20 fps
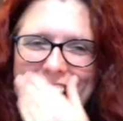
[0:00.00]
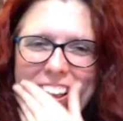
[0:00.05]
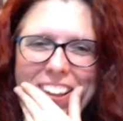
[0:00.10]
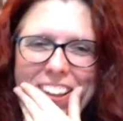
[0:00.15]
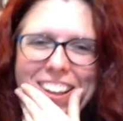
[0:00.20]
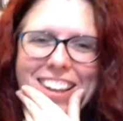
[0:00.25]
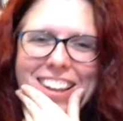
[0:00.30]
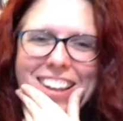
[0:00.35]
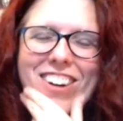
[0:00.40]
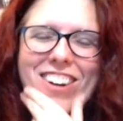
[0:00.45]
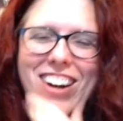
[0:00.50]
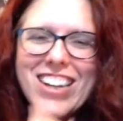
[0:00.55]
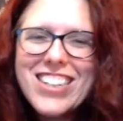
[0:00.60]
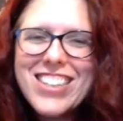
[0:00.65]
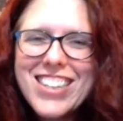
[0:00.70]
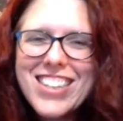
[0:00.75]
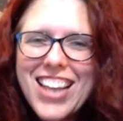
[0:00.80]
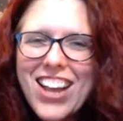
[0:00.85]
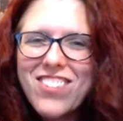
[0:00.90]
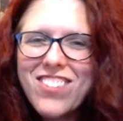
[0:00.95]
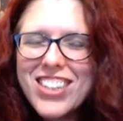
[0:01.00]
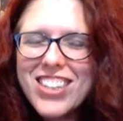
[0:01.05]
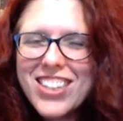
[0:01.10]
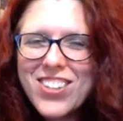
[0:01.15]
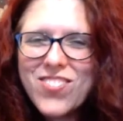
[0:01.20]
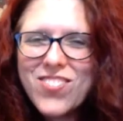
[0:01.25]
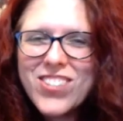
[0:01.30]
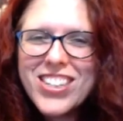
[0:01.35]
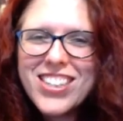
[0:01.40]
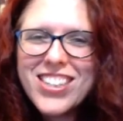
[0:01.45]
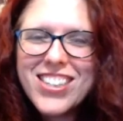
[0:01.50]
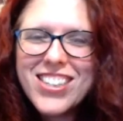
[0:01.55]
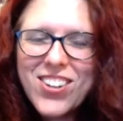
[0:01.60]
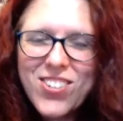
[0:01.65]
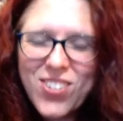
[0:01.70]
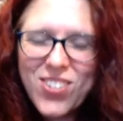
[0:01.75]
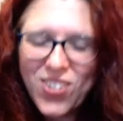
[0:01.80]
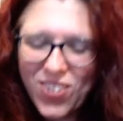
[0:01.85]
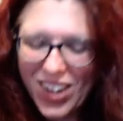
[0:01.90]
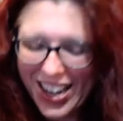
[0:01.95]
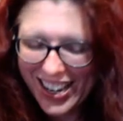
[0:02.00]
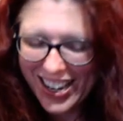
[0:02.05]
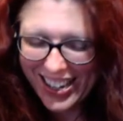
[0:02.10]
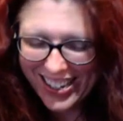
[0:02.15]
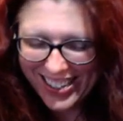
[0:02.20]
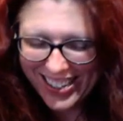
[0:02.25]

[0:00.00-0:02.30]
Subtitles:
Grace Skeptic, you've been so quiet.